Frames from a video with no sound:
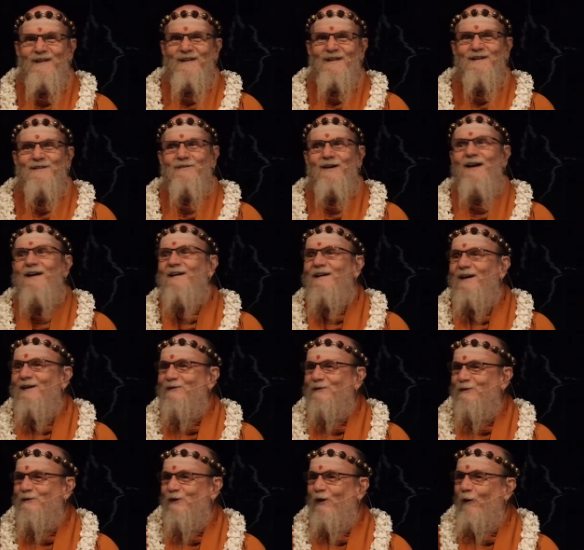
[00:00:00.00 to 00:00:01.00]
divine
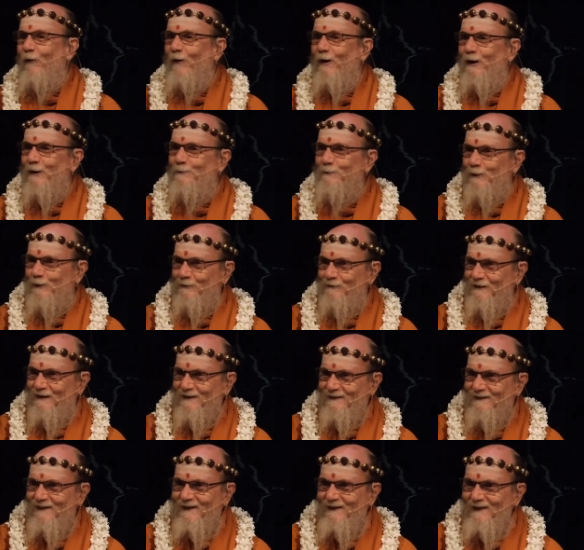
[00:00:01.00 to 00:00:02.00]
nature is already
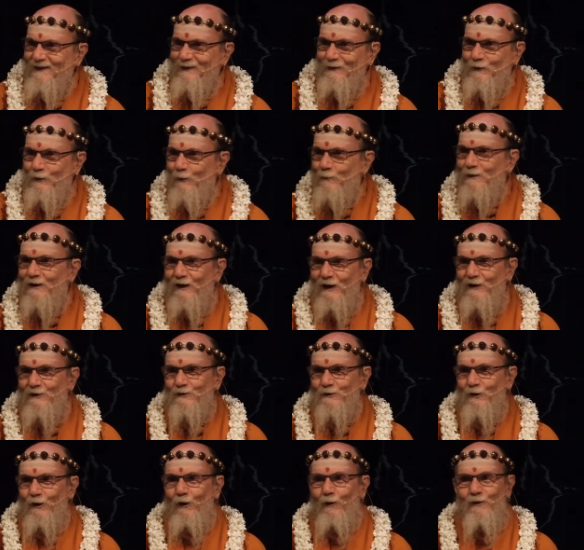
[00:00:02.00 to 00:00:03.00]
perfect. Human
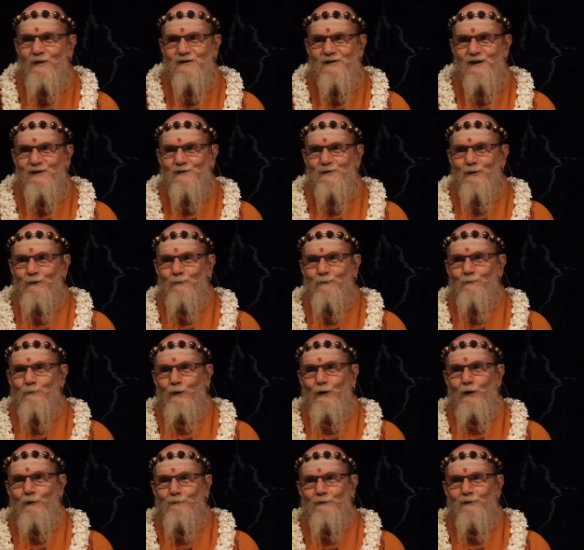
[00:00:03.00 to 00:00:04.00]
nature always has certain
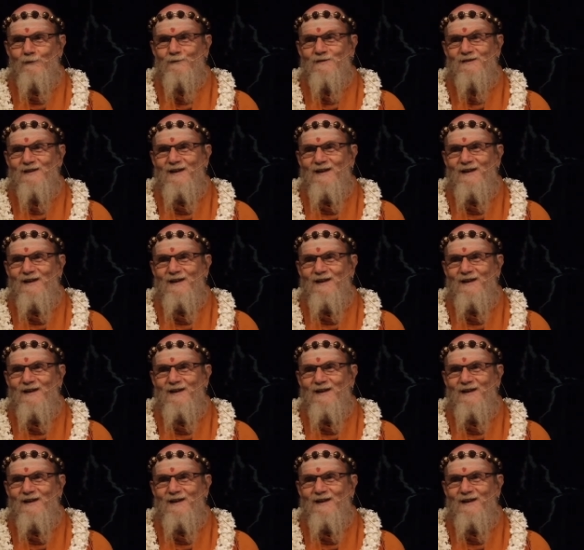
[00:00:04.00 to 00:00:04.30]
problems,